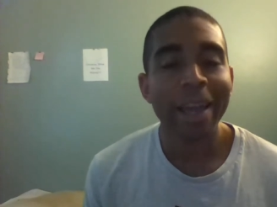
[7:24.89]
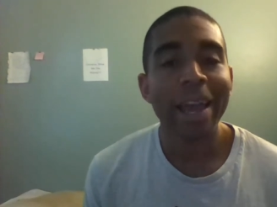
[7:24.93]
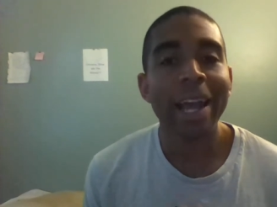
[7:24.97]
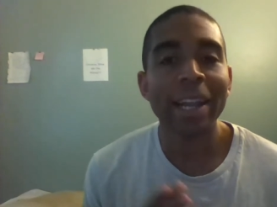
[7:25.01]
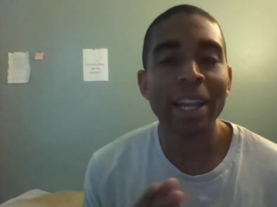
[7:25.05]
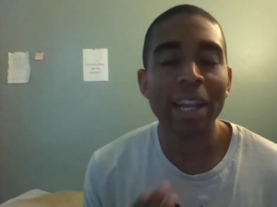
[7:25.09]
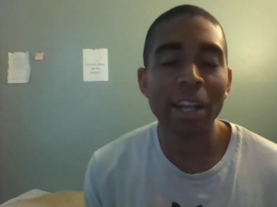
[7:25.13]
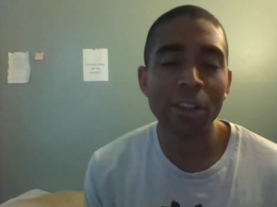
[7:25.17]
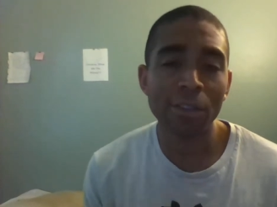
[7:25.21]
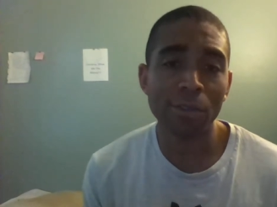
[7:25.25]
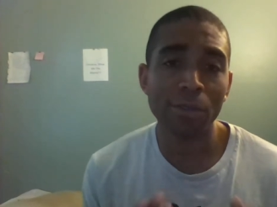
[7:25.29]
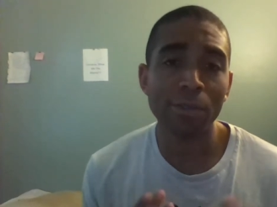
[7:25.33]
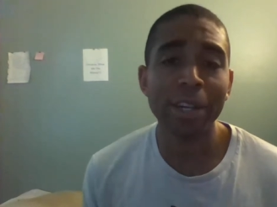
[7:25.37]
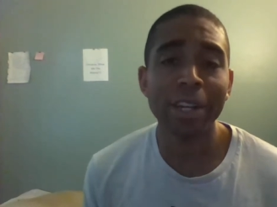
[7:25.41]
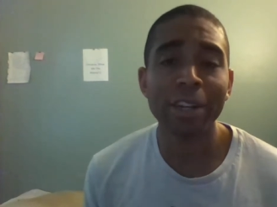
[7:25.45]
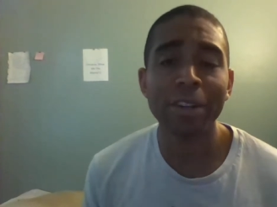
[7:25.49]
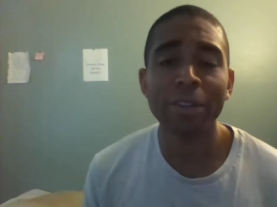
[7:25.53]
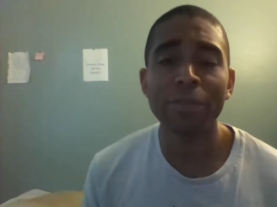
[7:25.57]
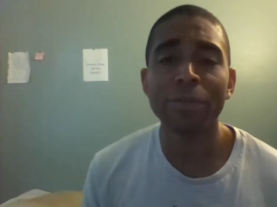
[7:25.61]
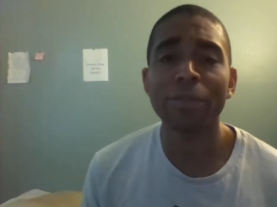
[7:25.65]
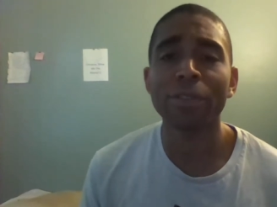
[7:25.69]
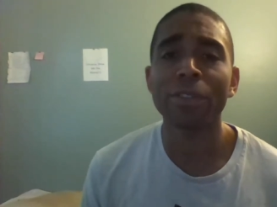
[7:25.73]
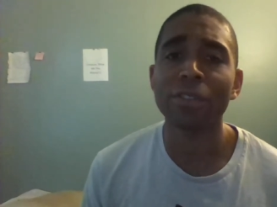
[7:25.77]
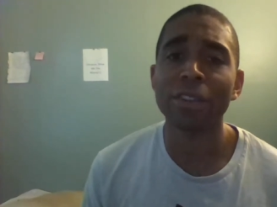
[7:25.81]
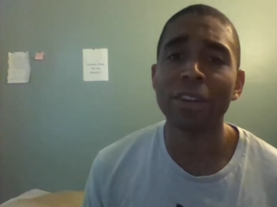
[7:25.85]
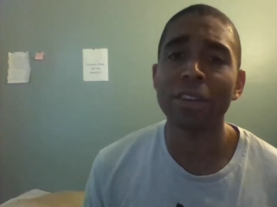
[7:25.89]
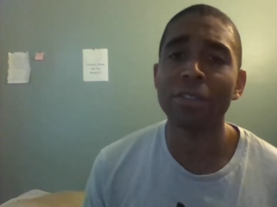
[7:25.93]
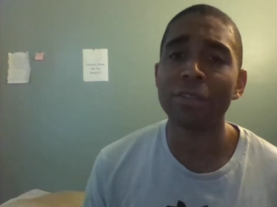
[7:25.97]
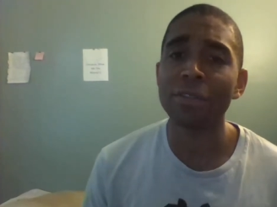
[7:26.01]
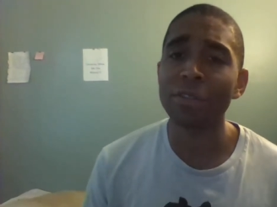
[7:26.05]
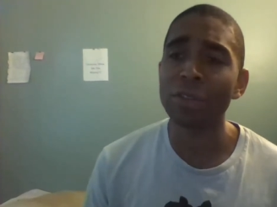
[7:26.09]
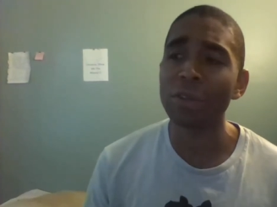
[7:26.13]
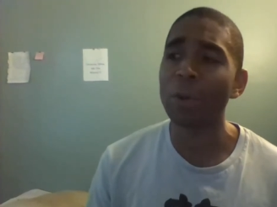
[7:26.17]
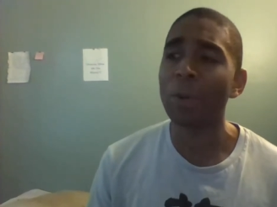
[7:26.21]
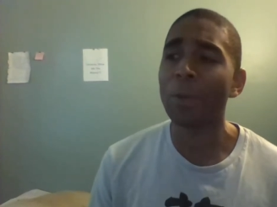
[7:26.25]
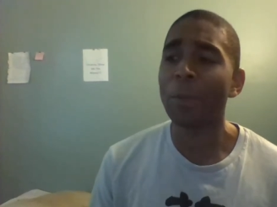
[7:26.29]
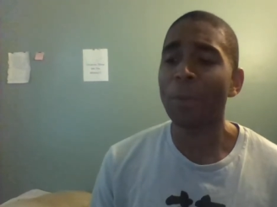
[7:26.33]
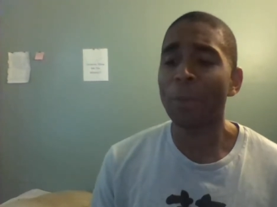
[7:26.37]
and that's what you gotta do for yourself
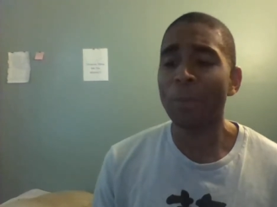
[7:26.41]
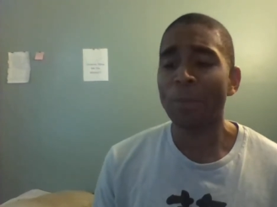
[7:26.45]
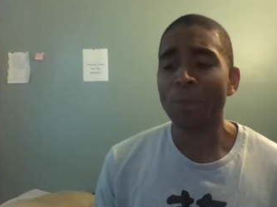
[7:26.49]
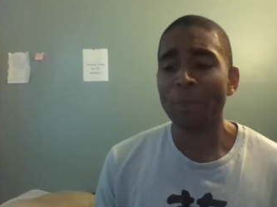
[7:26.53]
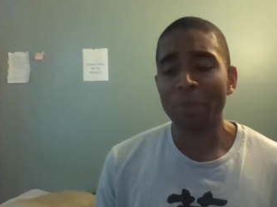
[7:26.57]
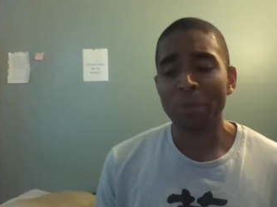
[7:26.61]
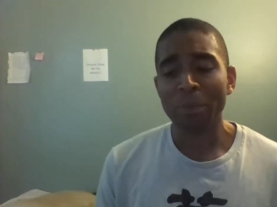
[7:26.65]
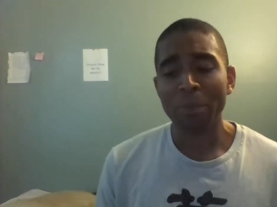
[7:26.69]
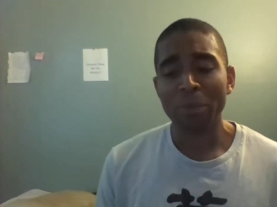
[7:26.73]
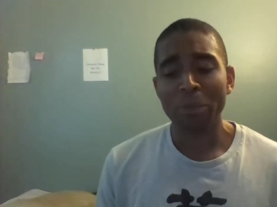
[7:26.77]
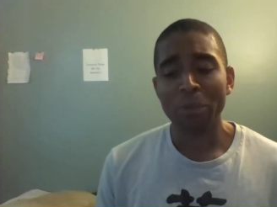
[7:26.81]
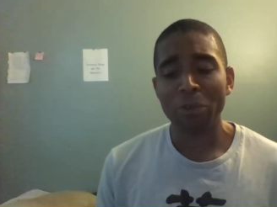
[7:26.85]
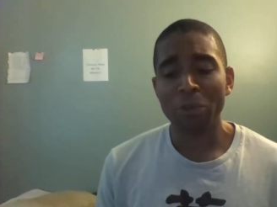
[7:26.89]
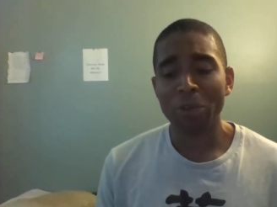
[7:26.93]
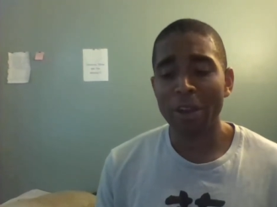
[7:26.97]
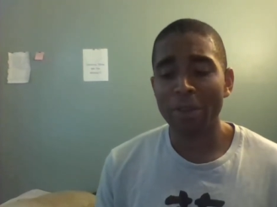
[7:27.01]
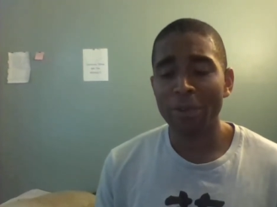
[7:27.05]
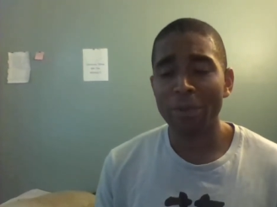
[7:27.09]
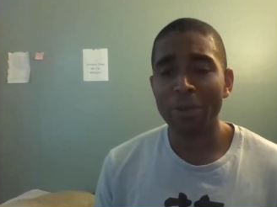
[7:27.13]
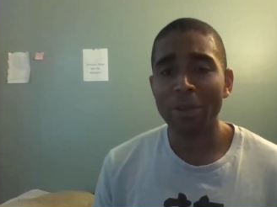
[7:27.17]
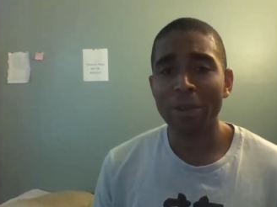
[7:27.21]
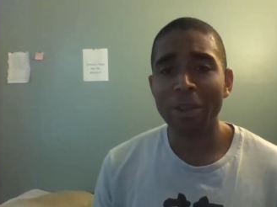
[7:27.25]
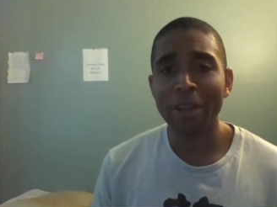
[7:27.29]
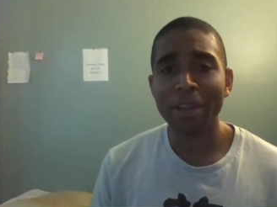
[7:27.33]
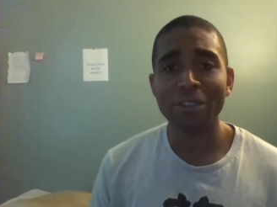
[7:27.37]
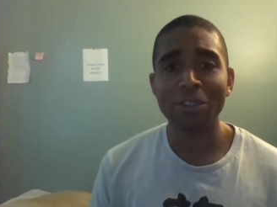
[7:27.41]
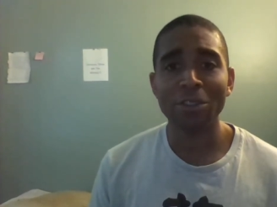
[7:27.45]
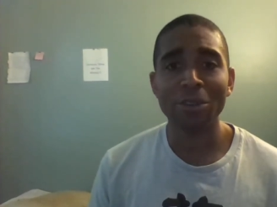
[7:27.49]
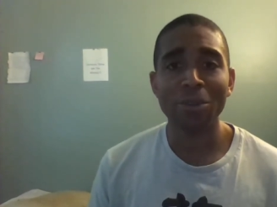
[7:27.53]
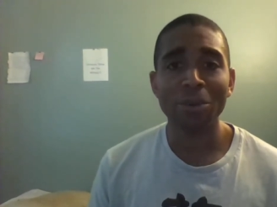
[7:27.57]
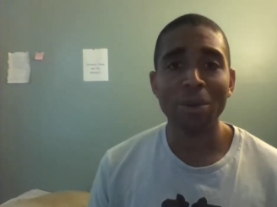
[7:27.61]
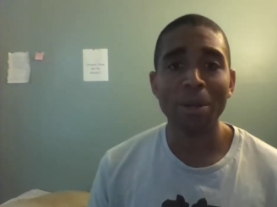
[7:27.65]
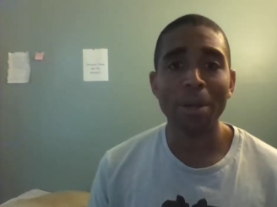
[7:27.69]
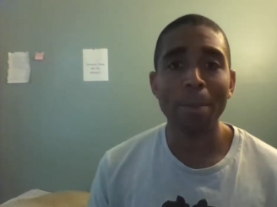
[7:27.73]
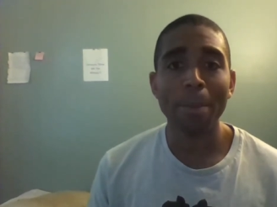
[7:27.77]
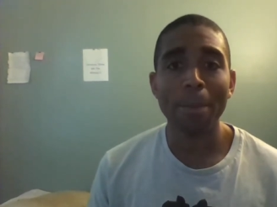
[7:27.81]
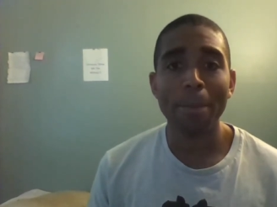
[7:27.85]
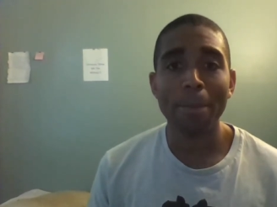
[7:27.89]
too. So I realized, you know
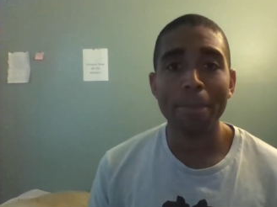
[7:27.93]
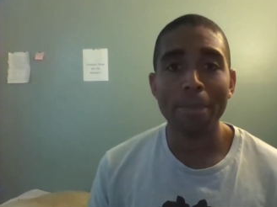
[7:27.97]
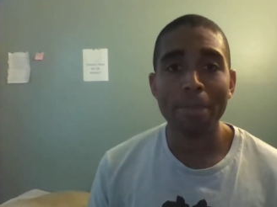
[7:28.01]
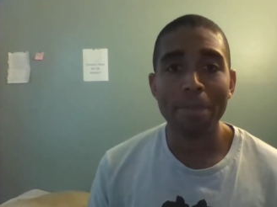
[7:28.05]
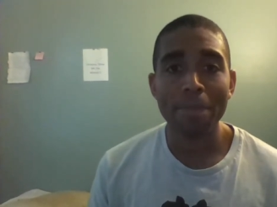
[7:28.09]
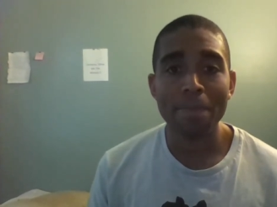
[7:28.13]
what?